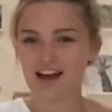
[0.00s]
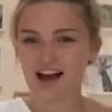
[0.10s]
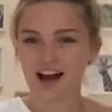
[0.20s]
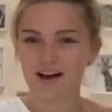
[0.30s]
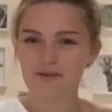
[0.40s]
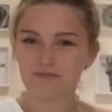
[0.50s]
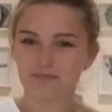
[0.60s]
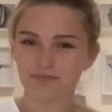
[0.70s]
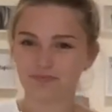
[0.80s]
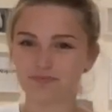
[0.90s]

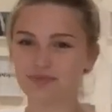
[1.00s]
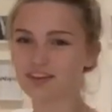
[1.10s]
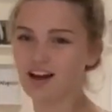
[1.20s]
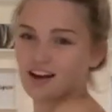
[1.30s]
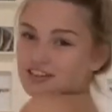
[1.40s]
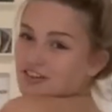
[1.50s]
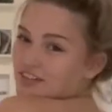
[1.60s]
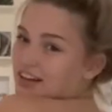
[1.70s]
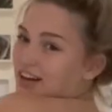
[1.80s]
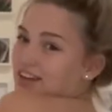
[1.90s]
I do
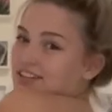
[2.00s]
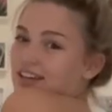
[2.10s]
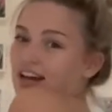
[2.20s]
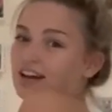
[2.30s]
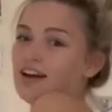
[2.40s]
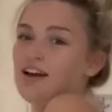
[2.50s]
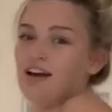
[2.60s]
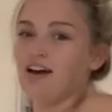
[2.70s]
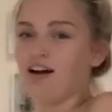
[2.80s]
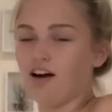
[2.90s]
really like this again.
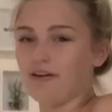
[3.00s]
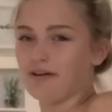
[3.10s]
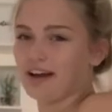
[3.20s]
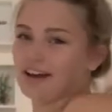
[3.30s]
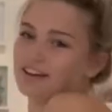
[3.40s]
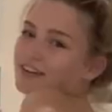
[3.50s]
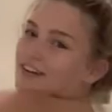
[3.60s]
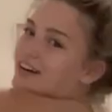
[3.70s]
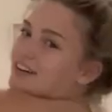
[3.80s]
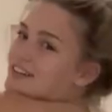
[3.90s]
Oh, okay, you
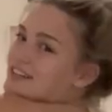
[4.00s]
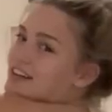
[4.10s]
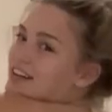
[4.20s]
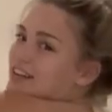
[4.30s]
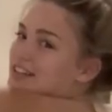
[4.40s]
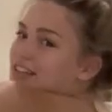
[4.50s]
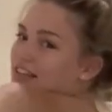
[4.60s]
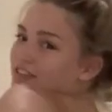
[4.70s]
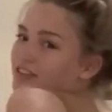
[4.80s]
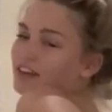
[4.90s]
can kind of see it
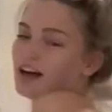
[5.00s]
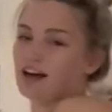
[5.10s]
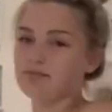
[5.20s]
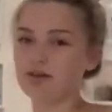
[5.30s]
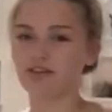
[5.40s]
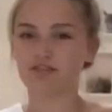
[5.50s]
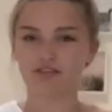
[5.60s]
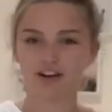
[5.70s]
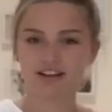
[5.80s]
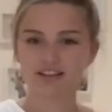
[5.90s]
see-through there, but in the
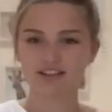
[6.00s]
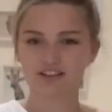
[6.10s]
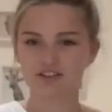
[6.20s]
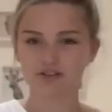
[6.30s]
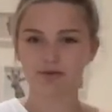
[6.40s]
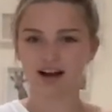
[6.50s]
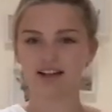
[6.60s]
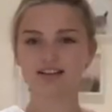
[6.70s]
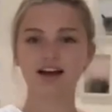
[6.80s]
front, it doesn't look too bad.